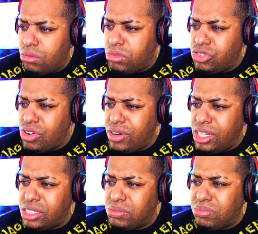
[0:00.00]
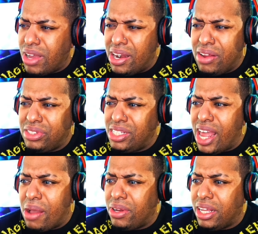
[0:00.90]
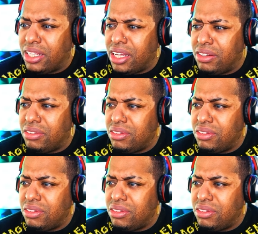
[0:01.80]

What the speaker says: What's wrong with his? I've never seen an owl like that.